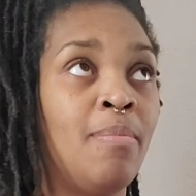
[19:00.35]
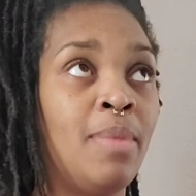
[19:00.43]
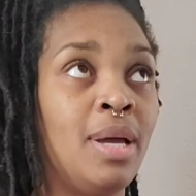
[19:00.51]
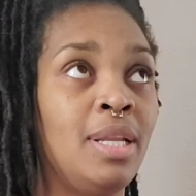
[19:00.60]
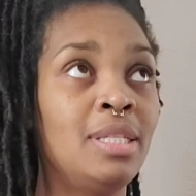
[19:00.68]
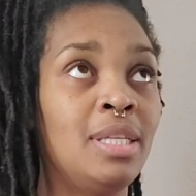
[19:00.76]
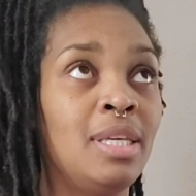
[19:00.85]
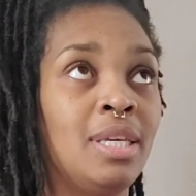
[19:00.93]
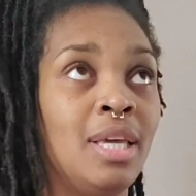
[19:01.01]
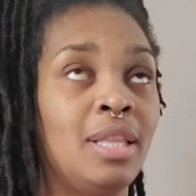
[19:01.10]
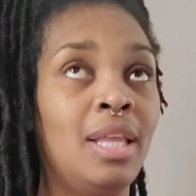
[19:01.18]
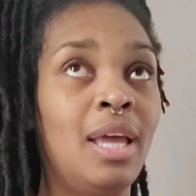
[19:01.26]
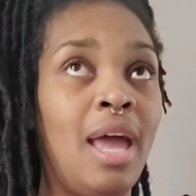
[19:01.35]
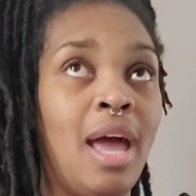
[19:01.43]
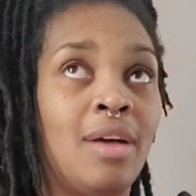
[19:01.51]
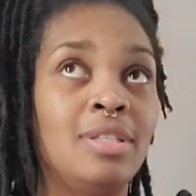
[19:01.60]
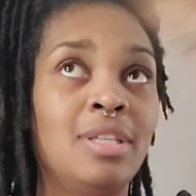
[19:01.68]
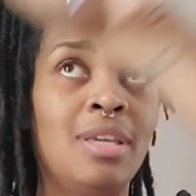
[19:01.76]
money, to get that
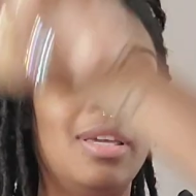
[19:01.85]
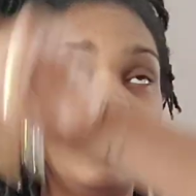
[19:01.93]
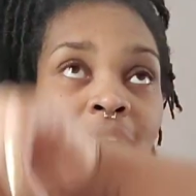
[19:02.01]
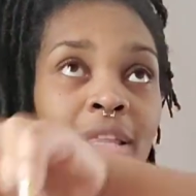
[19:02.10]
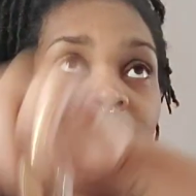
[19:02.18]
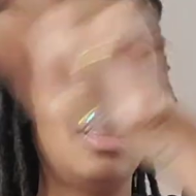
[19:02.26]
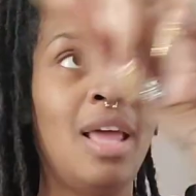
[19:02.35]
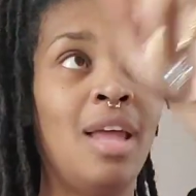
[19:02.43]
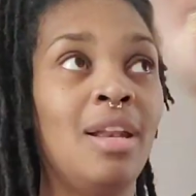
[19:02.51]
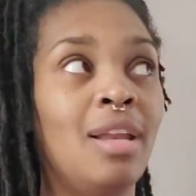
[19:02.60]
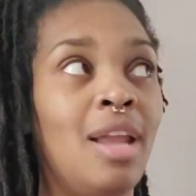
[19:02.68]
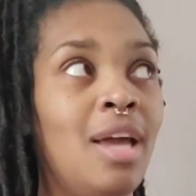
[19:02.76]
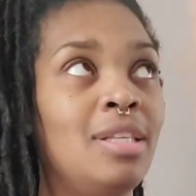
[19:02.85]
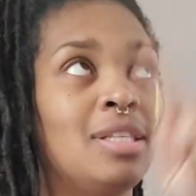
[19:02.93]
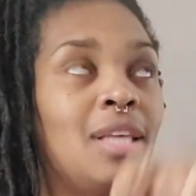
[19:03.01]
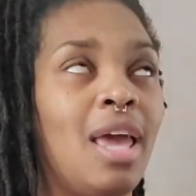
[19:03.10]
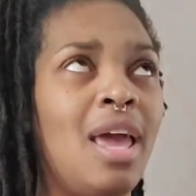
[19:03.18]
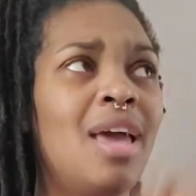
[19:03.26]
house, to get that
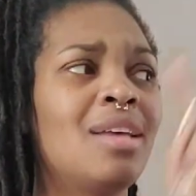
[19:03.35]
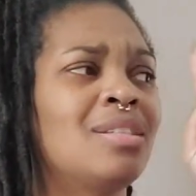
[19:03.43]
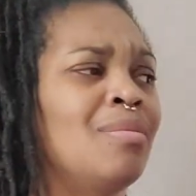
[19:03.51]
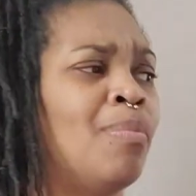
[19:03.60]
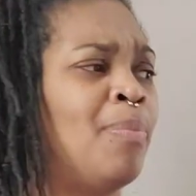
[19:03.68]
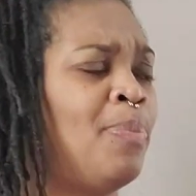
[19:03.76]
nice ass